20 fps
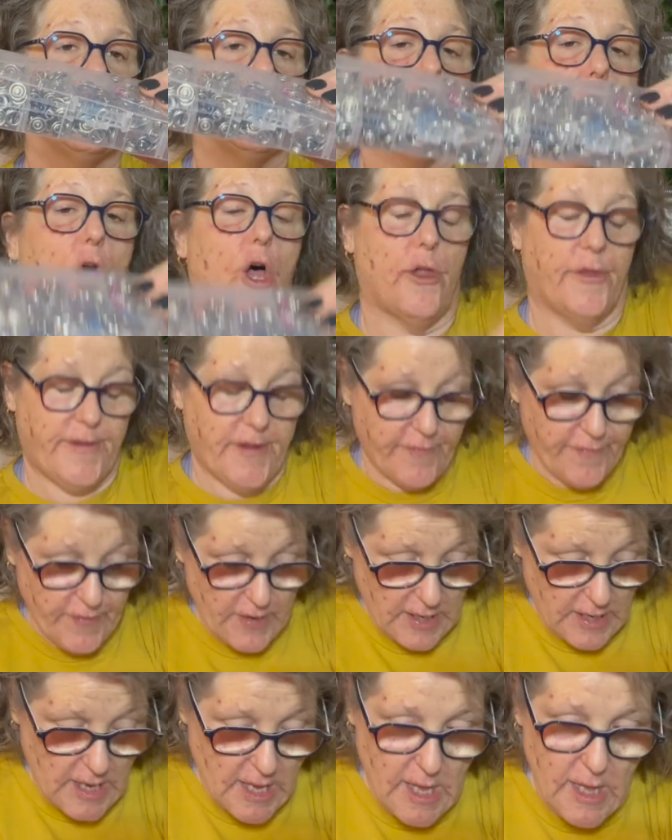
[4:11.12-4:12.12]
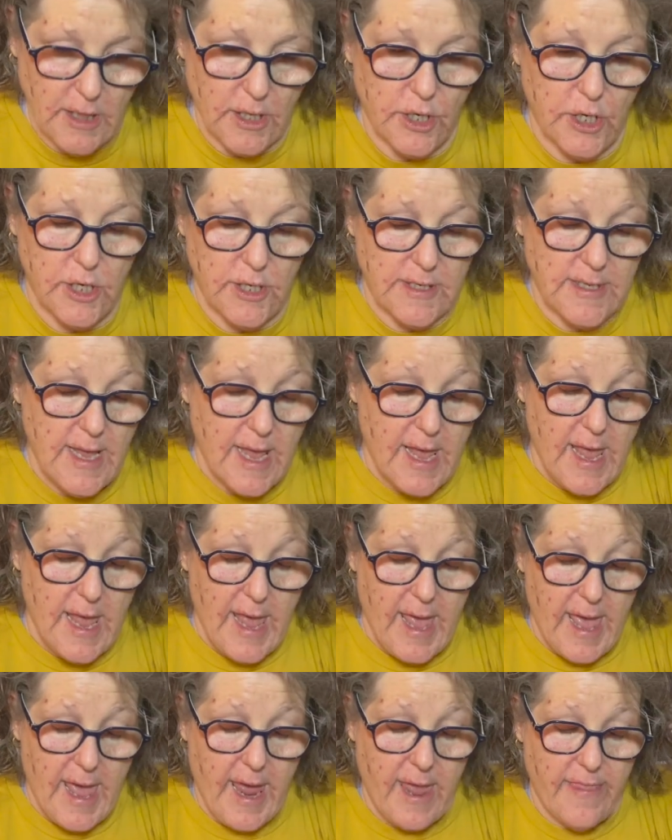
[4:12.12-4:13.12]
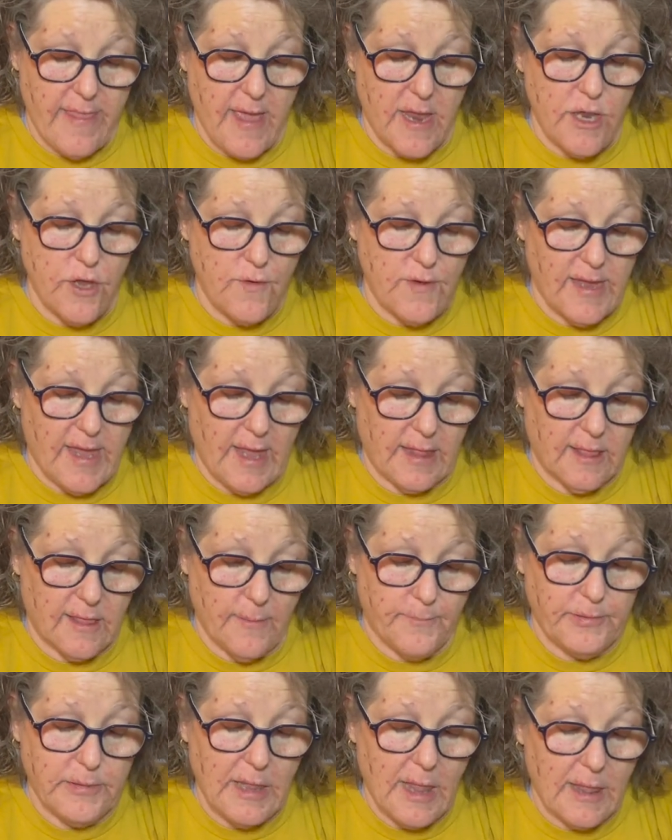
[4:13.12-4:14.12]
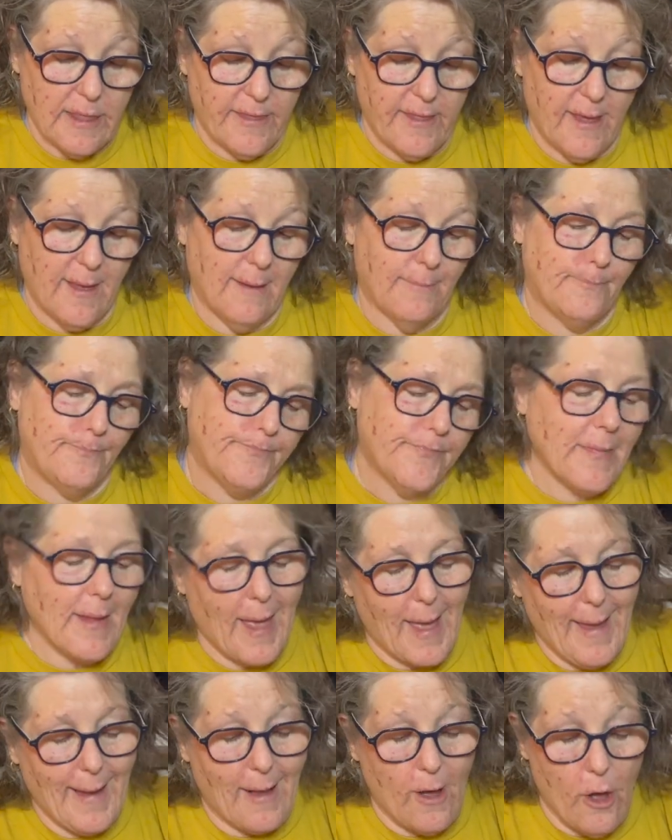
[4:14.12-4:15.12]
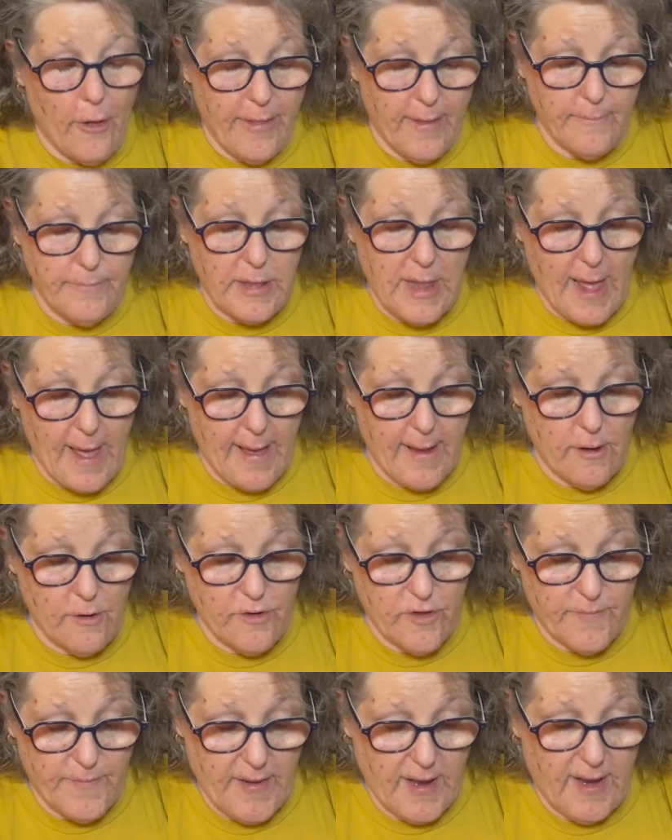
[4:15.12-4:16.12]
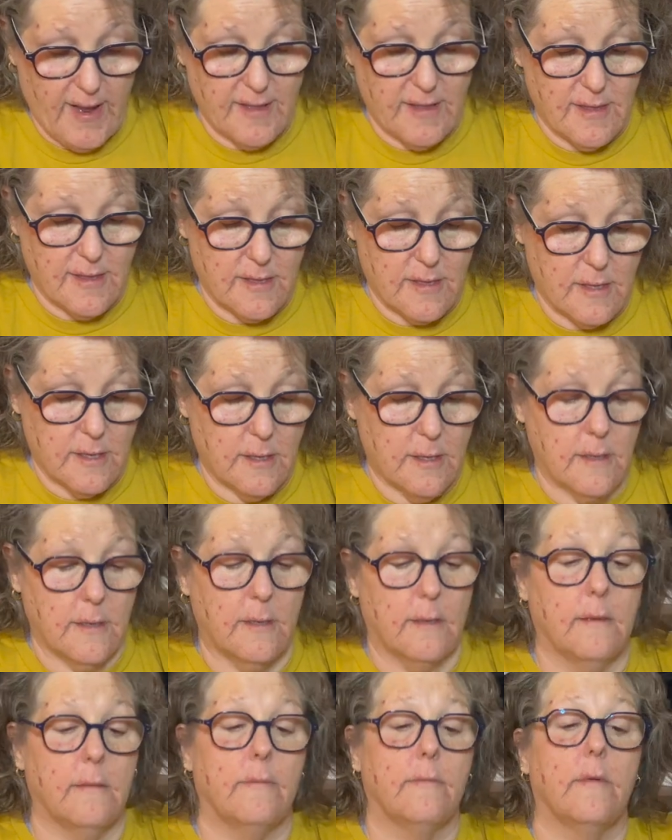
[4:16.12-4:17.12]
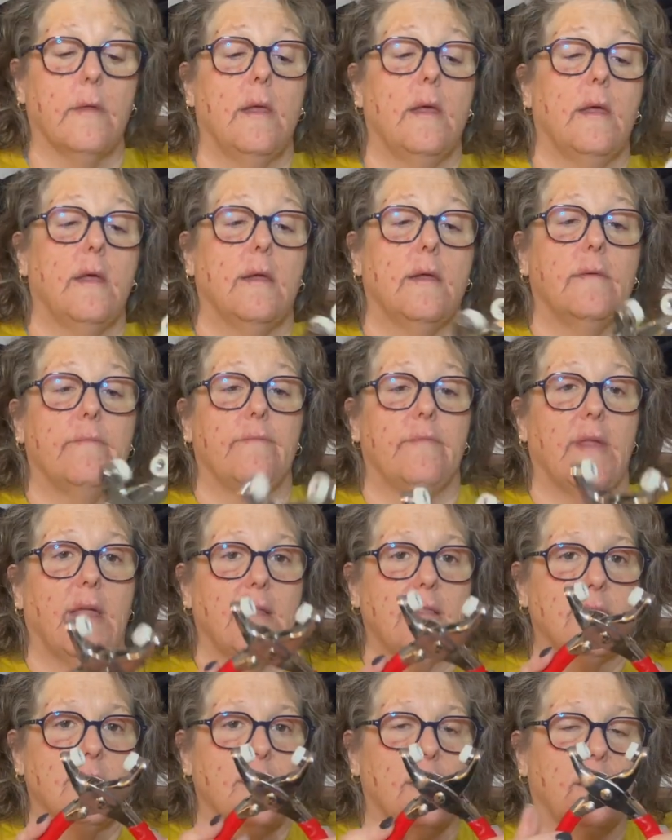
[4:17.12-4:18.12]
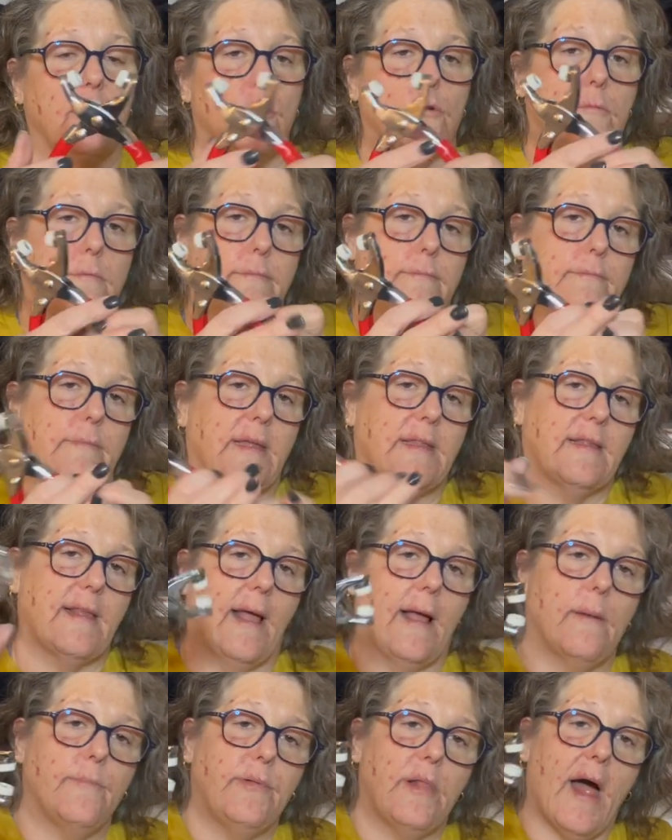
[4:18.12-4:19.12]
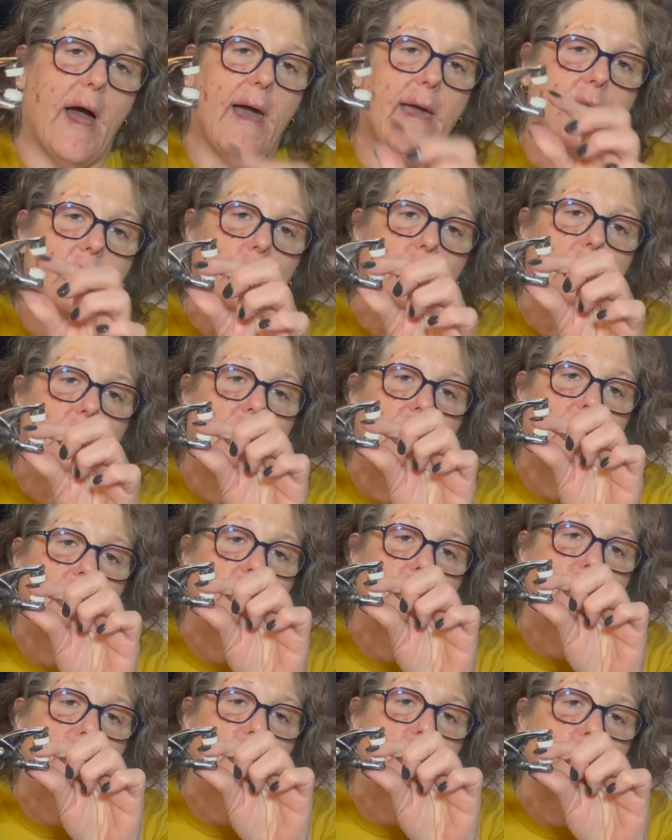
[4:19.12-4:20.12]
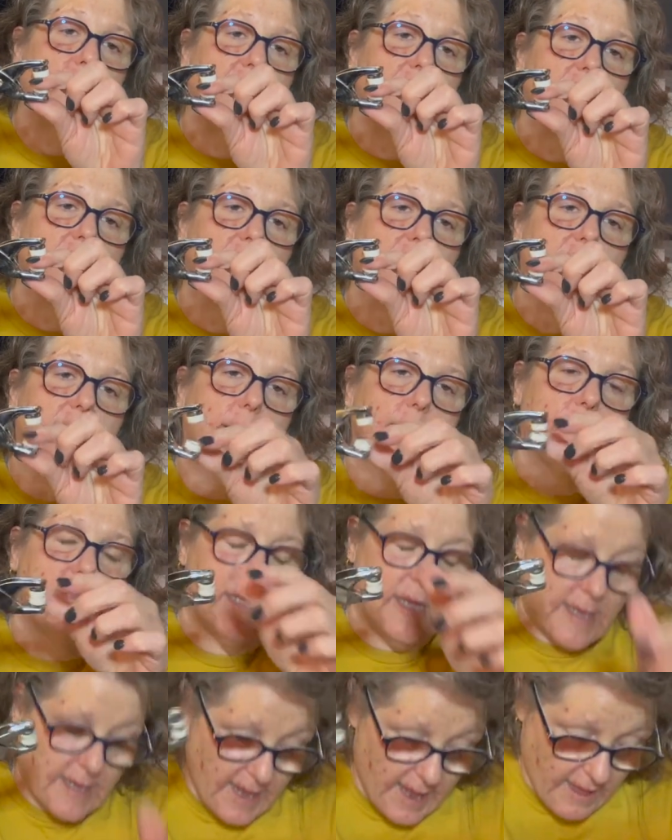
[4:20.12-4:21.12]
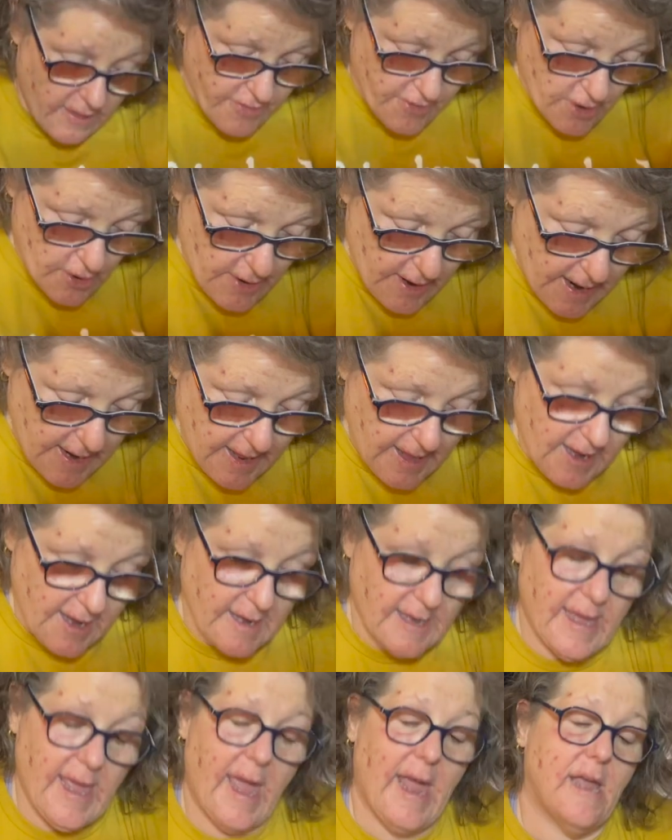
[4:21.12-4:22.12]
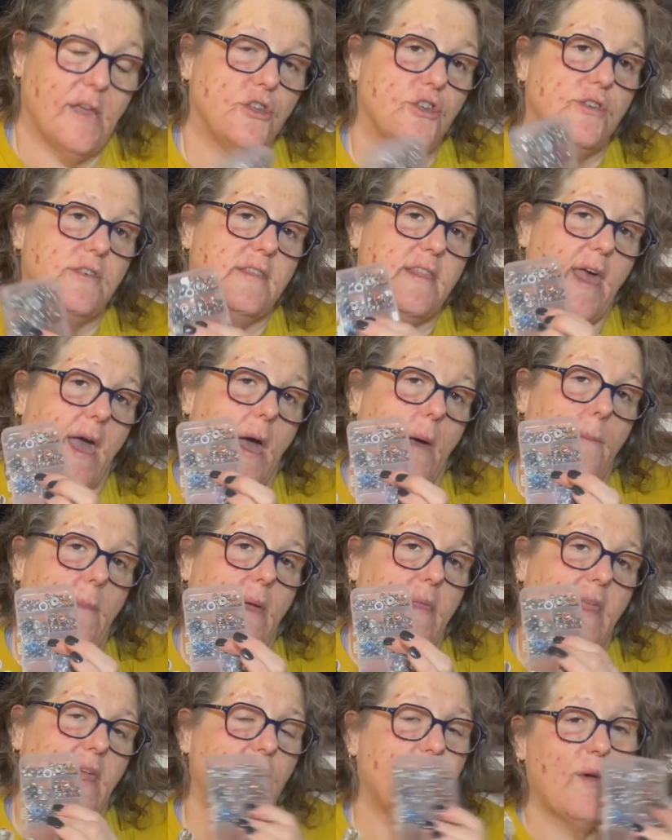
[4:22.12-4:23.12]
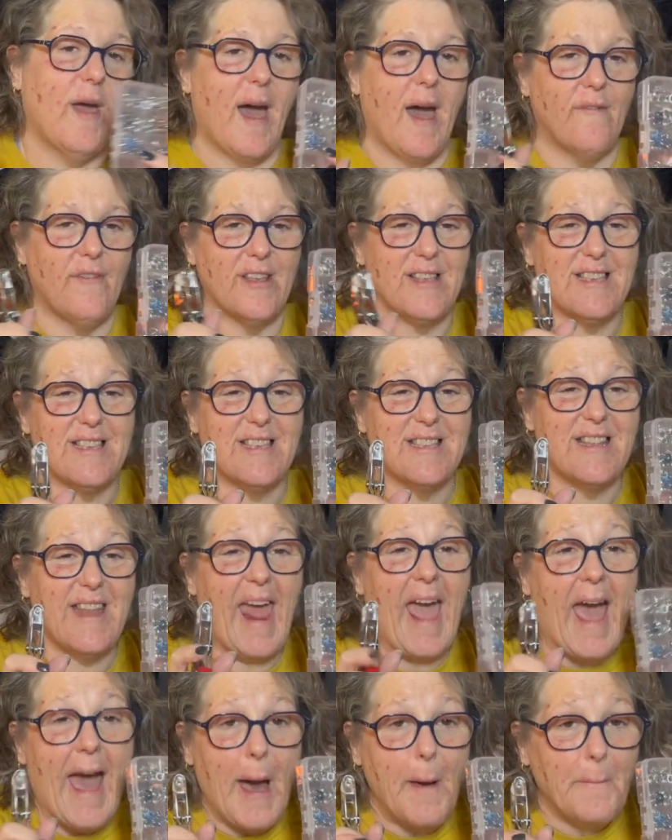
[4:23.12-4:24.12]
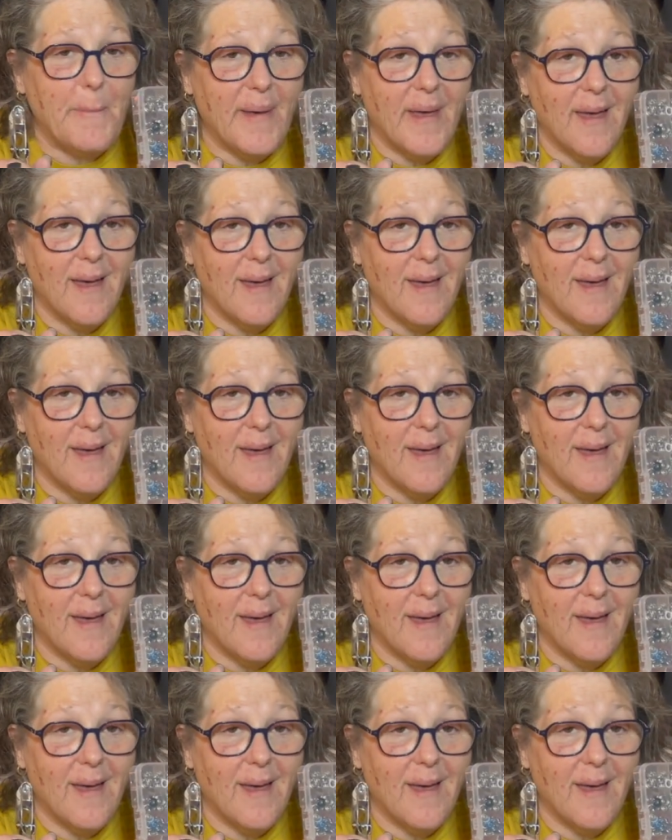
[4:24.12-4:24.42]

and all different colors, and then you get the, the I call them pliers, but it's it's the little, it's like a plier and it squeezes them together and it engages them. And then you have a snap